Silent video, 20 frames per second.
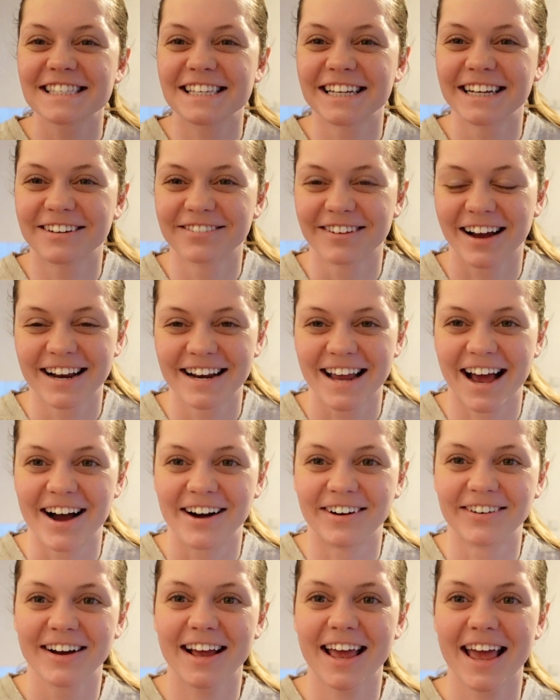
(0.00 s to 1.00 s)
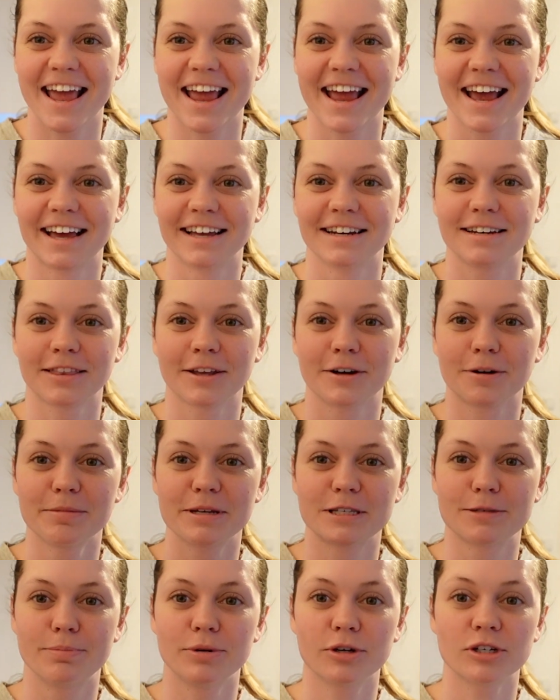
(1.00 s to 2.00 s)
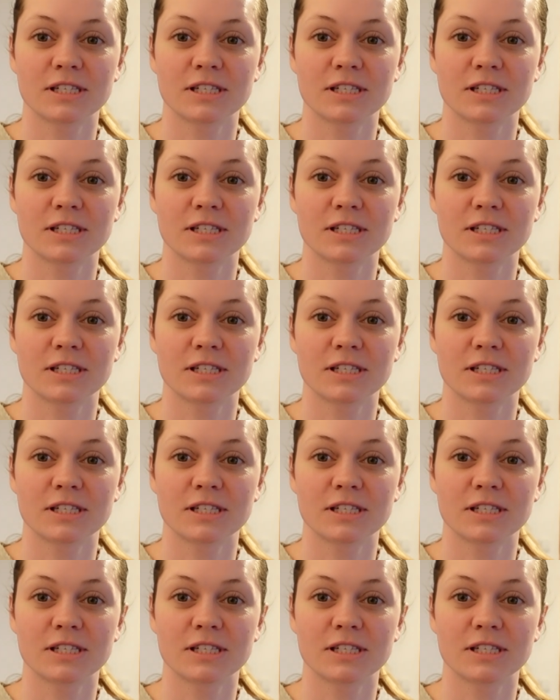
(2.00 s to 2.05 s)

sitting right now and little Miss Bo